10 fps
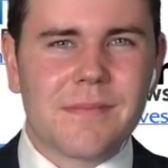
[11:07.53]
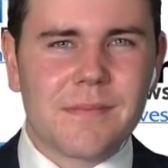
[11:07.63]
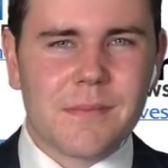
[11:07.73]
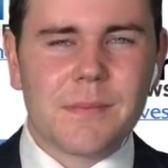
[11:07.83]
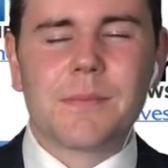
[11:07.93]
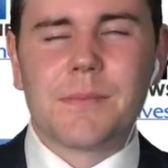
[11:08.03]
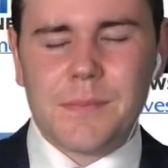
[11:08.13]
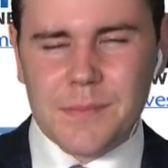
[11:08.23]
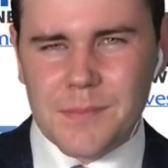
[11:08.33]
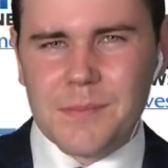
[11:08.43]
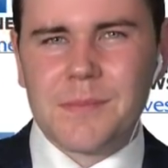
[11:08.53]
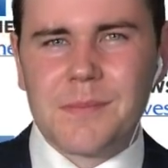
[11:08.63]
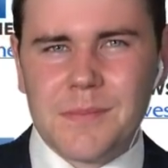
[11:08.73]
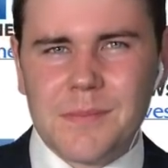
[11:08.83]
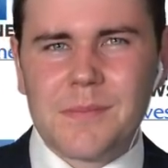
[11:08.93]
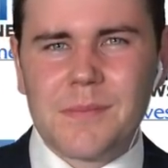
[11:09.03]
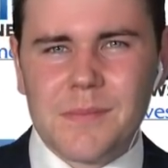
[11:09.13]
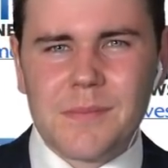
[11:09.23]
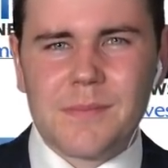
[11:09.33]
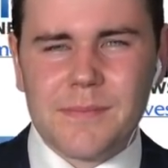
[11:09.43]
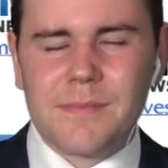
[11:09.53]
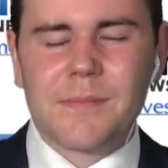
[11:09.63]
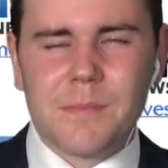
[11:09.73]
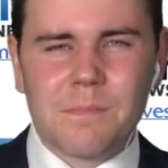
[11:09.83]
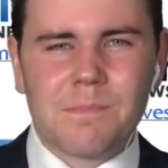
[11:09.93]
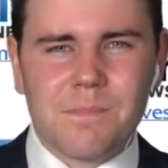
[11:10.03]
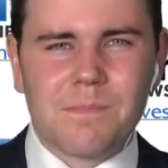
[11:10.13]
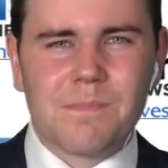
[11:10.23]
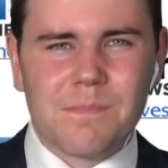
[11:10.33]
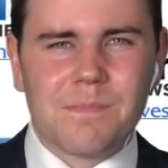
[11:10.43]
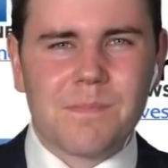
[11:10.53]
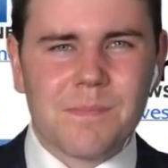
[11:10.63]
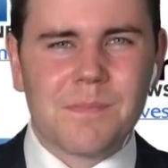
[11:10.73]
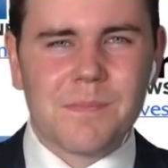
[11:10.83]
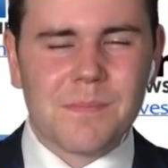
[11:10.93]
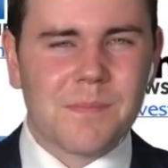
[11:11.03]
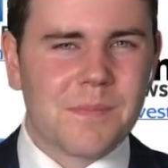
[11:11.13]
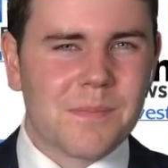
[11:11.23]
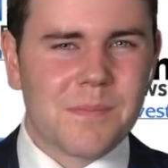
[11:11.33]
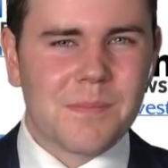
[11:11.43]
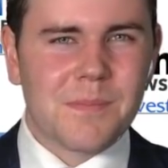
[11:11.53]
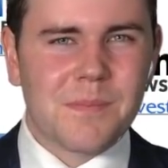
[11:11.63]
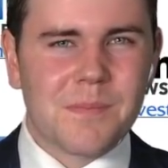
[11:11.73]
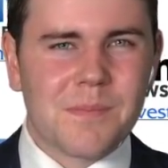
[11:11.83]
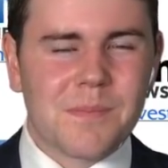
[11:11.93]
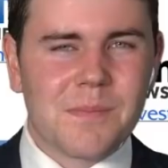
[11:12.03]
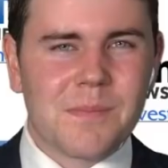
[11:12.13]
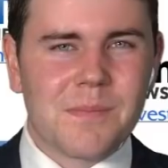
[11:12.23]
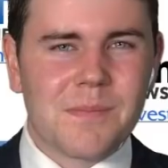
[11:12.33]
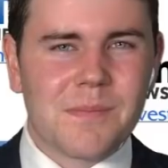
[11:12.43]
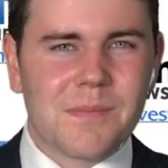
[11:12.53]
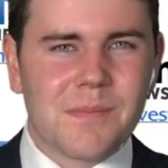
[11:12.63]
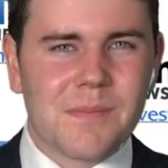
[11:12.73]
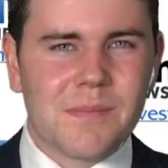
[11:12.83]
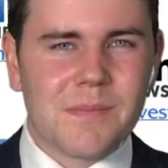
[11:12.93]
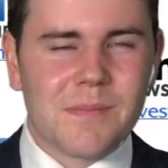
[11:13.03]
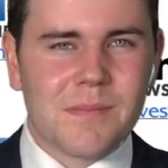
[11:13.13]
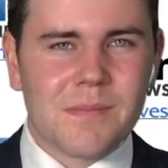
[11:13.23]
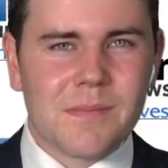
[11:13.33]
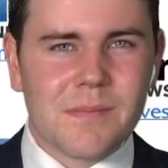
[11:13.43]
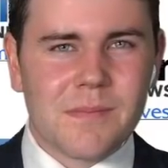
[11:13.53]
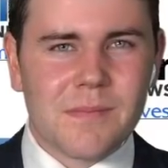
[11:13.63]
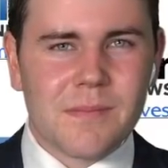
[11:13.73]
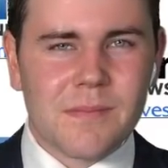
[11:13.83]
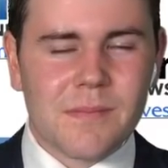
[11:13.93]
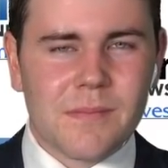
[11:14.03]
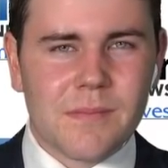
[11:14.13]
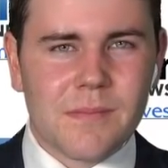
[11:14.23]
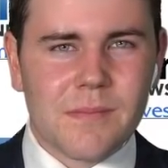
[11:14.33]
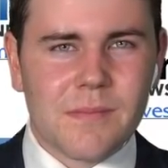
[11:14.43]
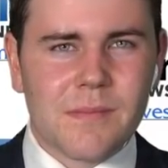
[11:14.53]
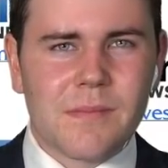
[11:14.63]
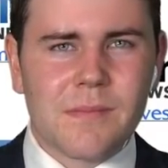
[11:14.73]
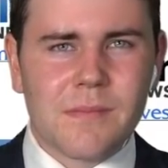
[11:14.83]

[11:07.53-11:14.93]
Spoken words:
[no speech]